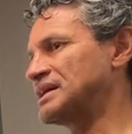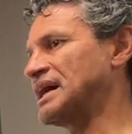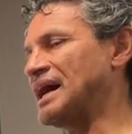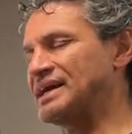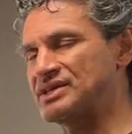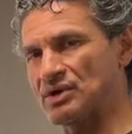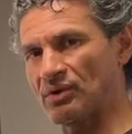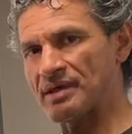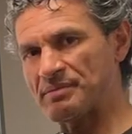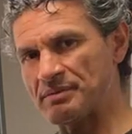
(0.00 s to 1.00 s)
I know
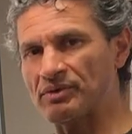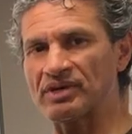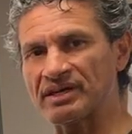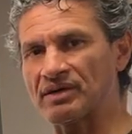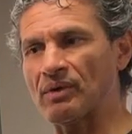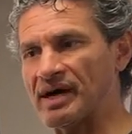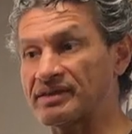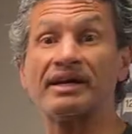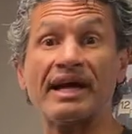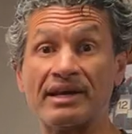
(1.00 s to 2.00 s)
that people can go out
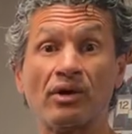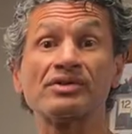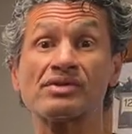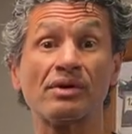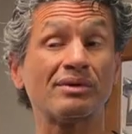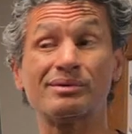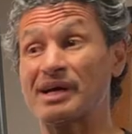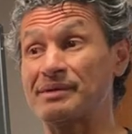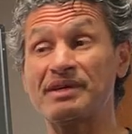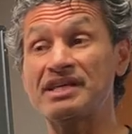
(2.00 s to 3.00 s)
there, and also,
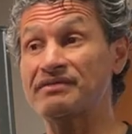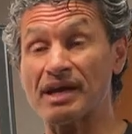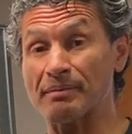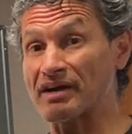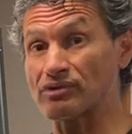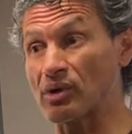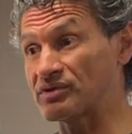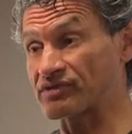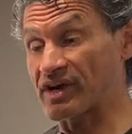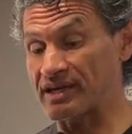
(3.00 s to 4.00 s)
I mean, even on my road
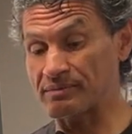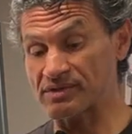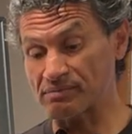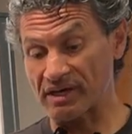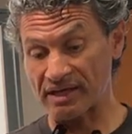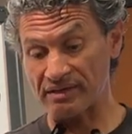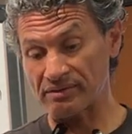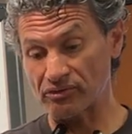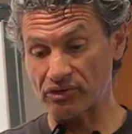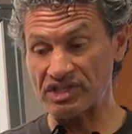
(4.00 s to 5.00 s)
frames, my
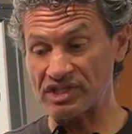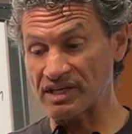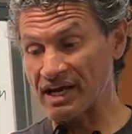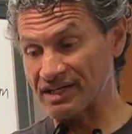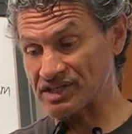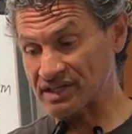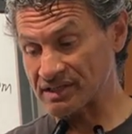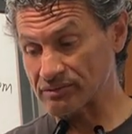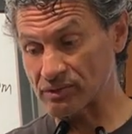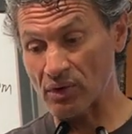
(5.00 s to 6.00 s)
Ritchie Logic
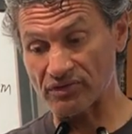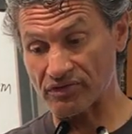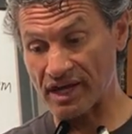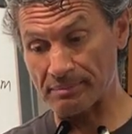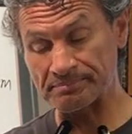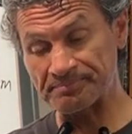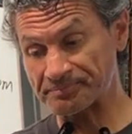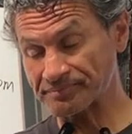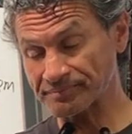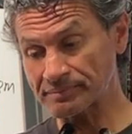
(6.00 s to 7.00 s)
road frame,
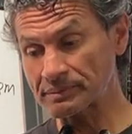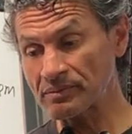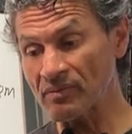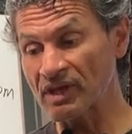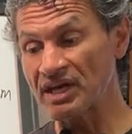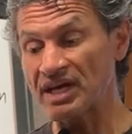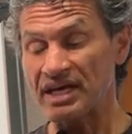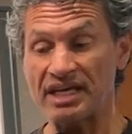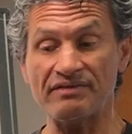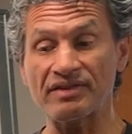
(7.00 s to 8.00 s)

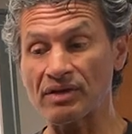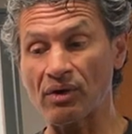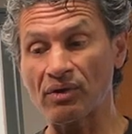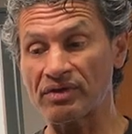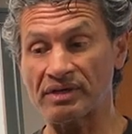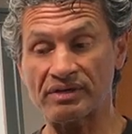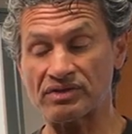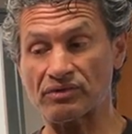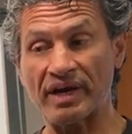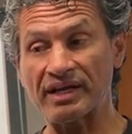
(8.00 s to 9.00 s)
even though the
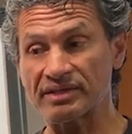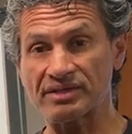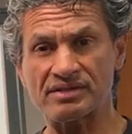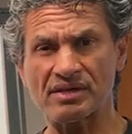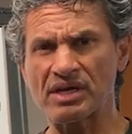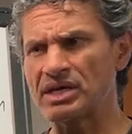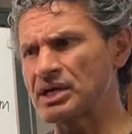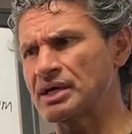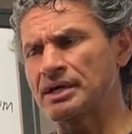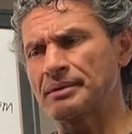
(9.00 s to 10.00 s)
derailleur's
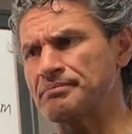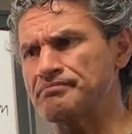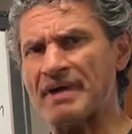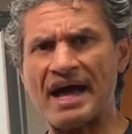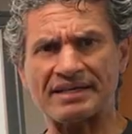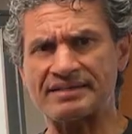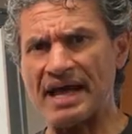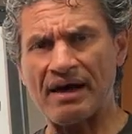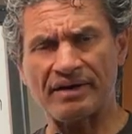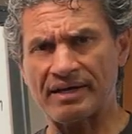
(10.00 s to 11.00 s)
maxed
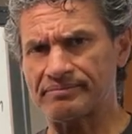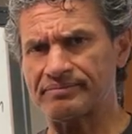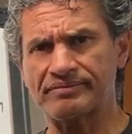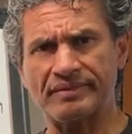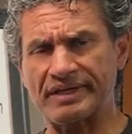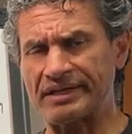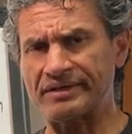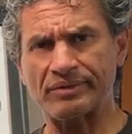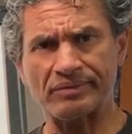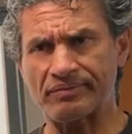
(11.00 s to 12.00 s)
out at, I don't
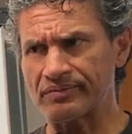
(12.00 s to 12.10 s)
know,